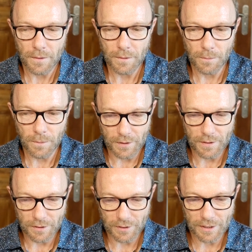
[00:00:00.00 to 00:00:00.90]
What the
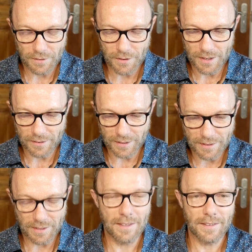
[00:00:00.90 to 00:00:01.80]
advice I'm going to give you is
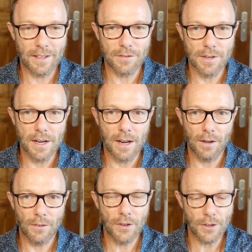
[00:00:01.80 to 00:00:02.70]
easy to say. It's really
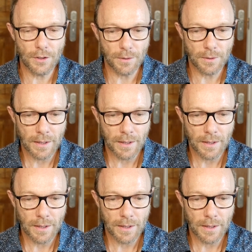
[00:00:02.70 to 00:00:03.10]
hard to do.